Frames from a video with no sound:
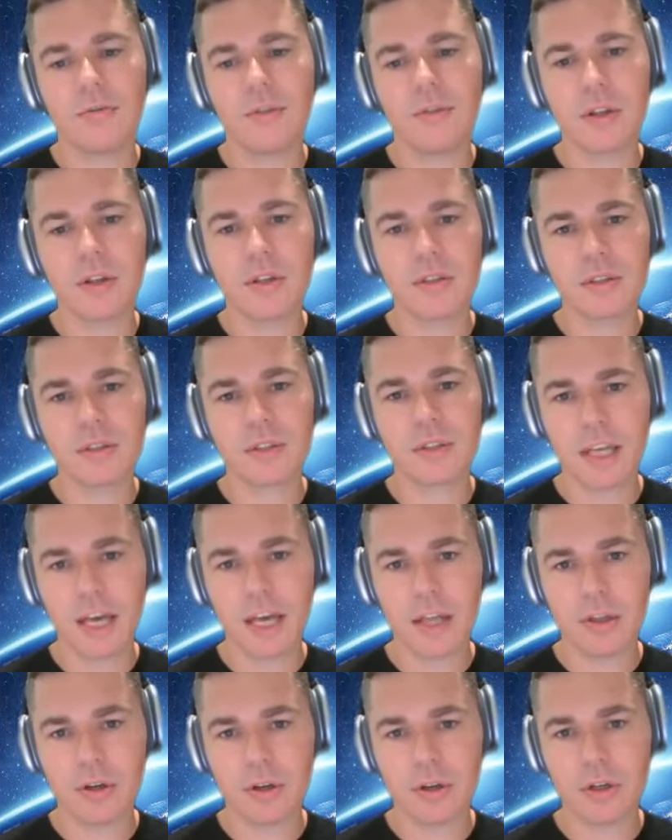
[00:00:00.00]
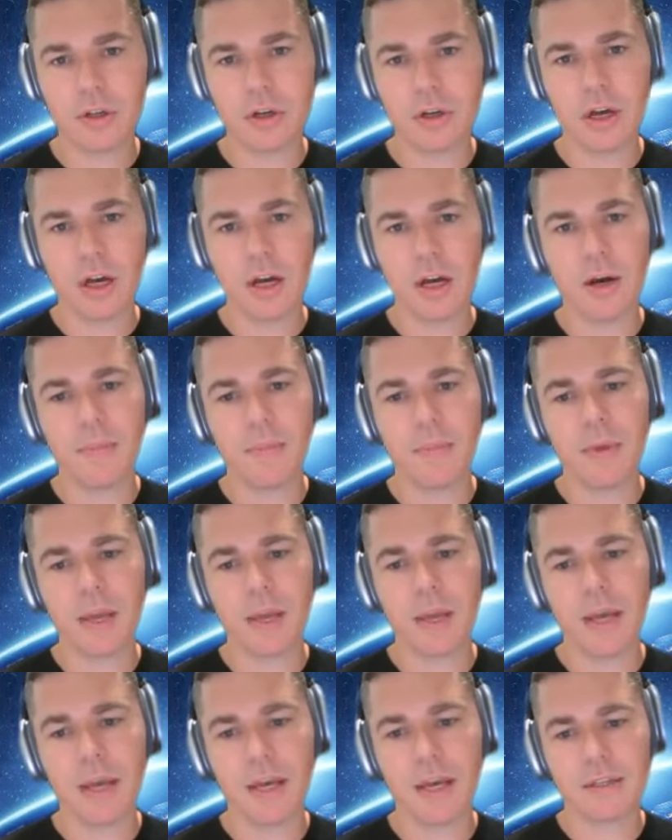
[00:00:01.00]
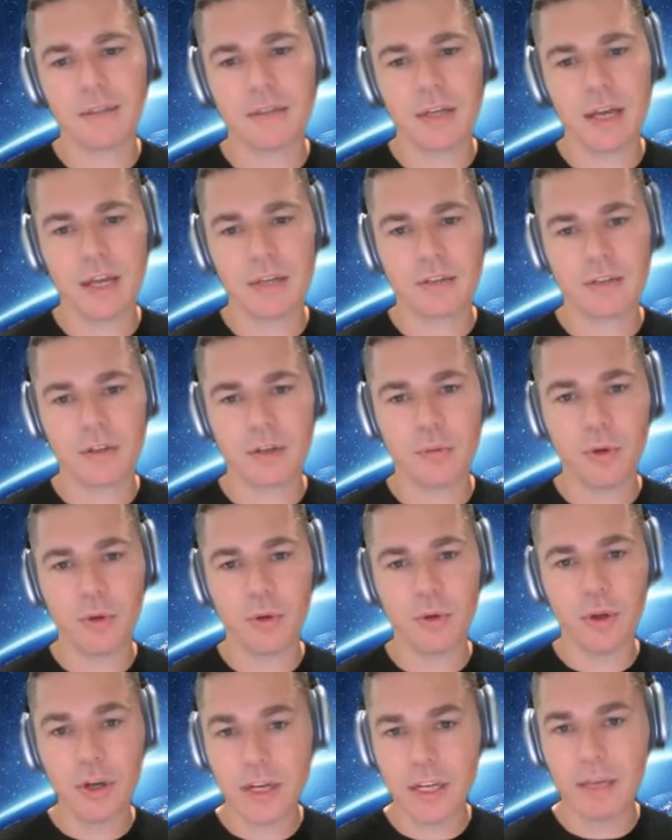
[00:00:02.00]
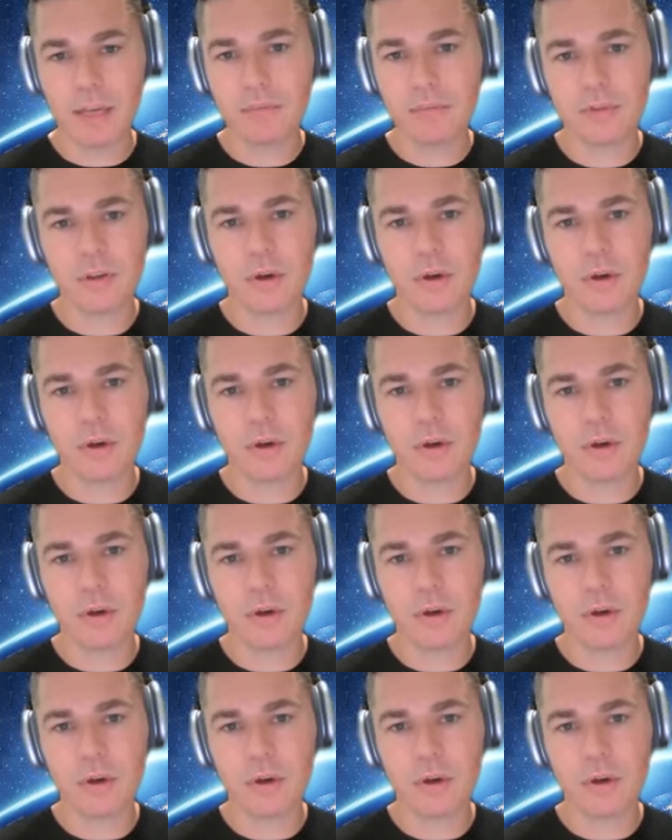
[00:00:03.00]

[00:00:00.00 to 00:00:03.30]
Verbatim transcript: funds together um, as as a community.